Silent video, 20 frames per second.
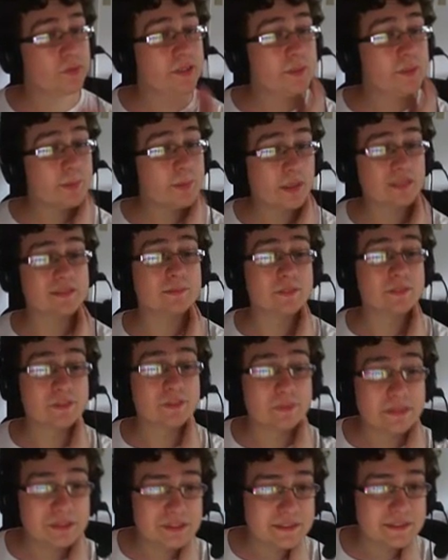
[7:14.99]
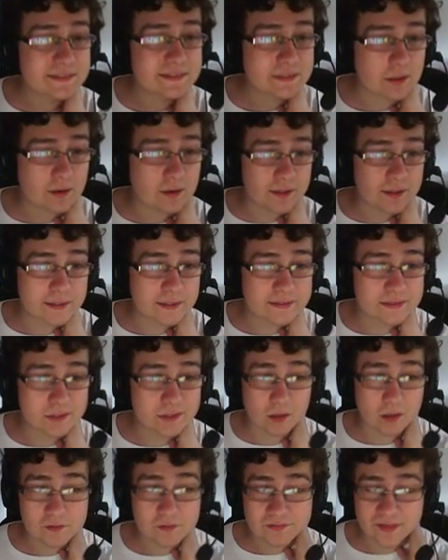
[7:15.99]
His only possible switch-ins
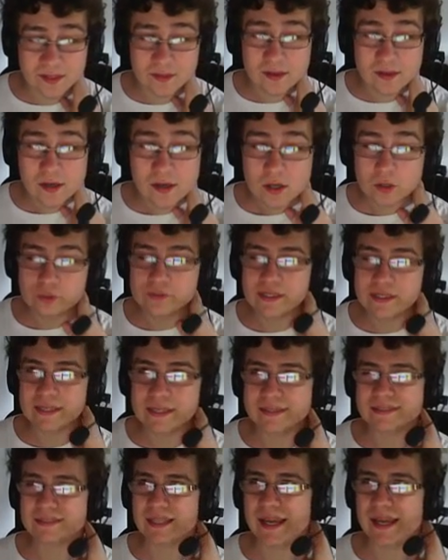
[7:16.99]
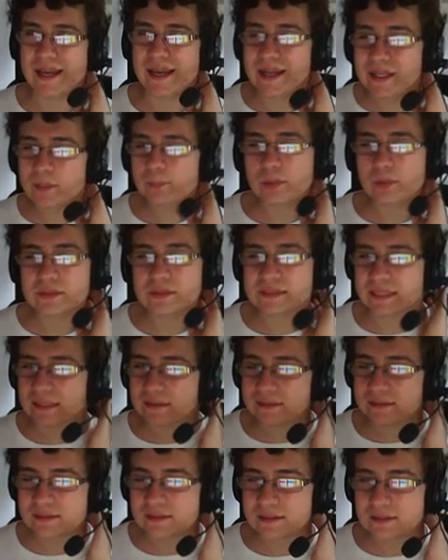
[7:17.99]
are his Donphan, who takes
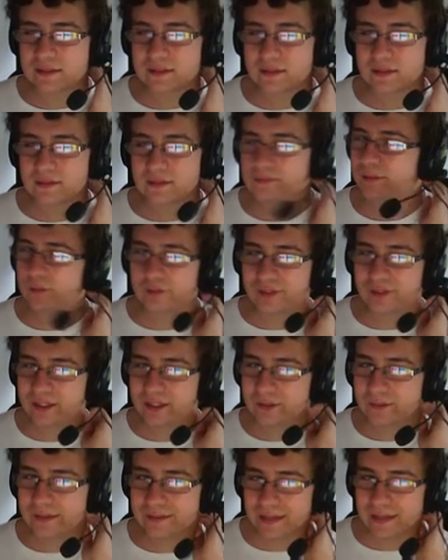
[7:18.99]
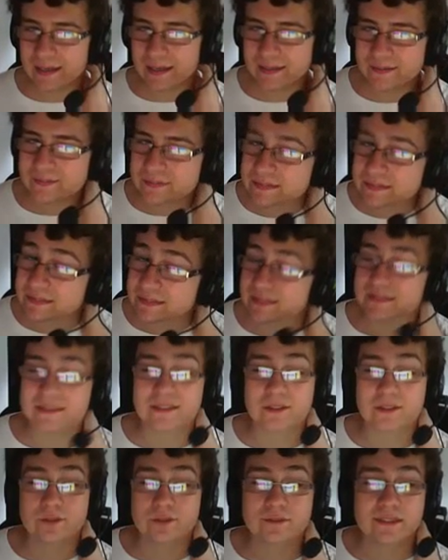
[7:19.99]
80% from a V-Crate, and
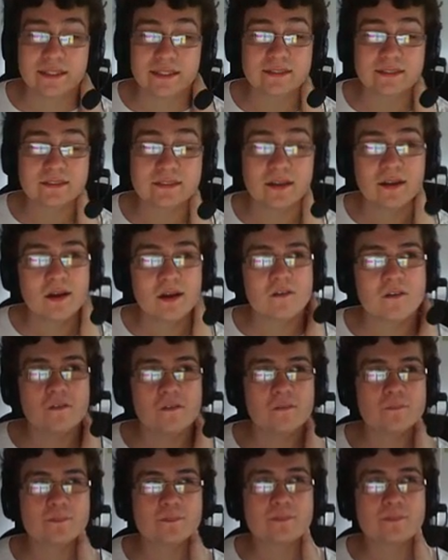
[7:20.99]
Cresselia, who takes